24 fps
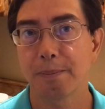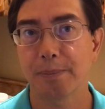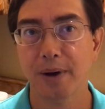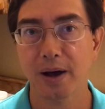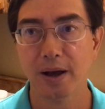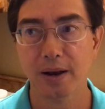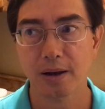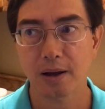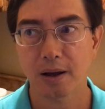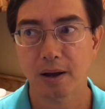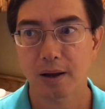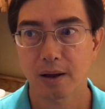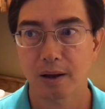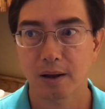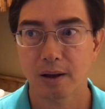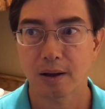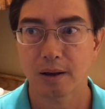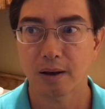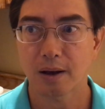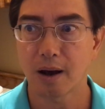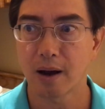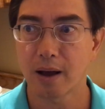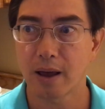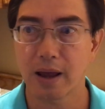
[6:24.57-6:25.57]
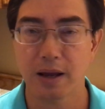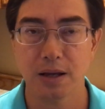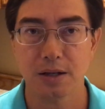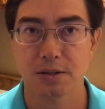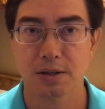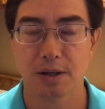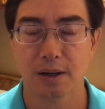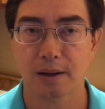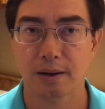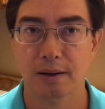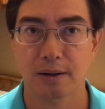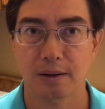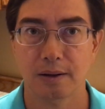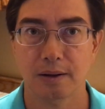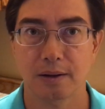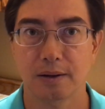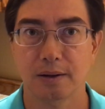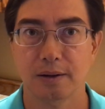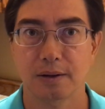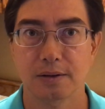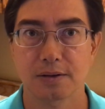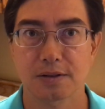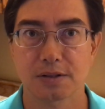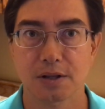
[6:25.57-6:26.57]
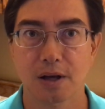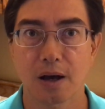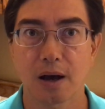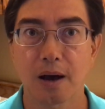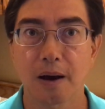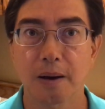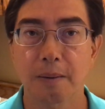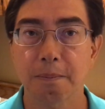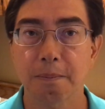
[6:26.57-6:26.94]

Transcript: But aging is,